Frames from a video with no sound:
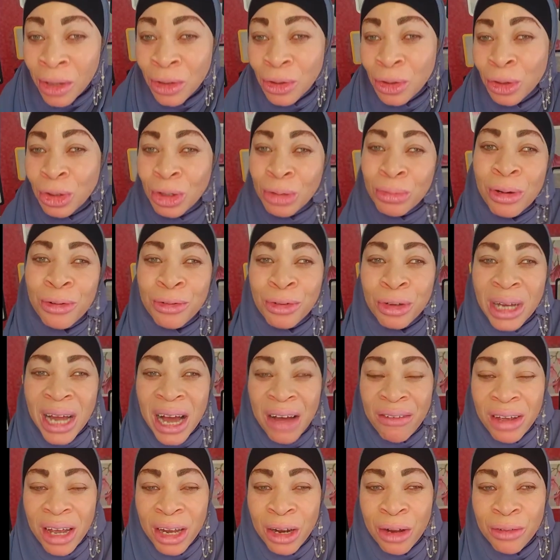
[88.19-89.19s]
So some of you
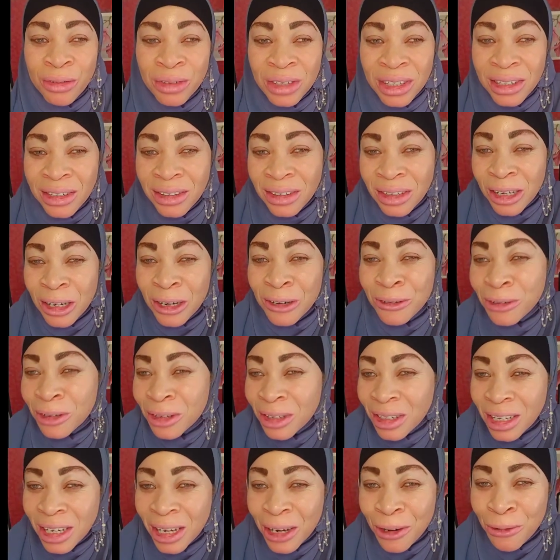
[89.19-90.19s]
that have heard of cysteine
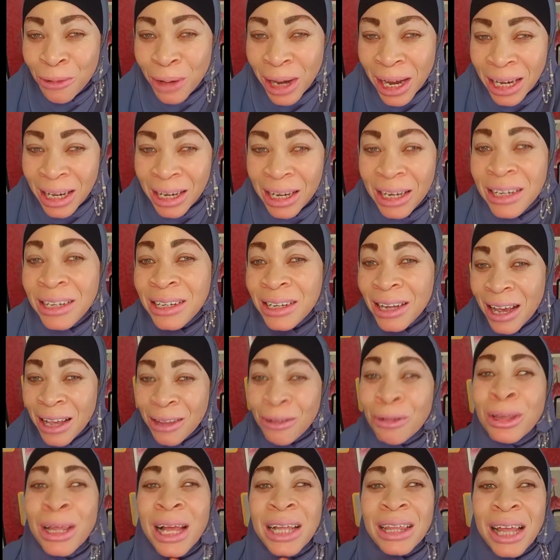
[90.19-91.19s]
for skin whitening,
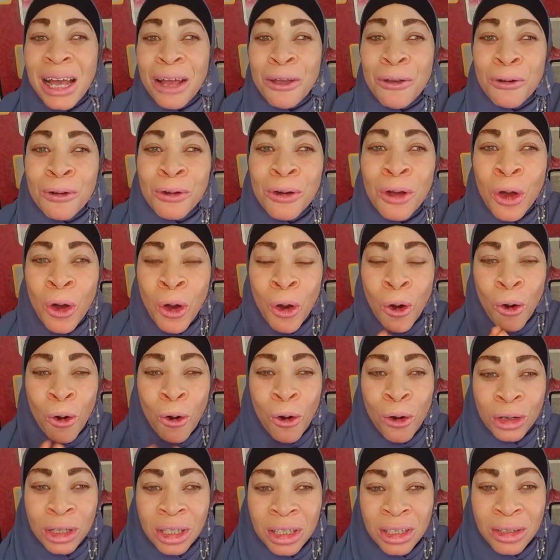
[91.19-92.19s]
yes, glutathione
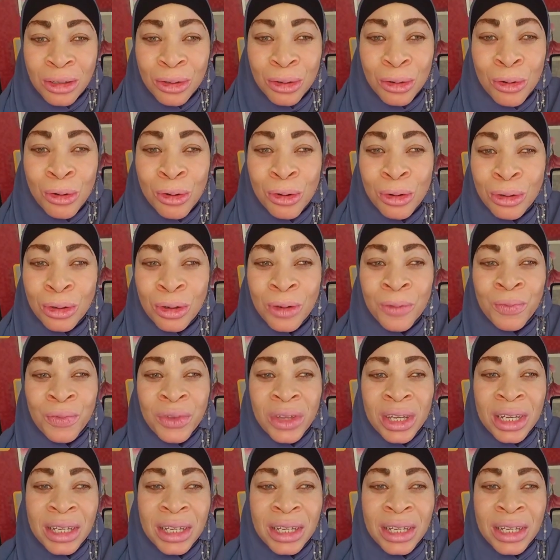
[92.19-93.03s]
on its own,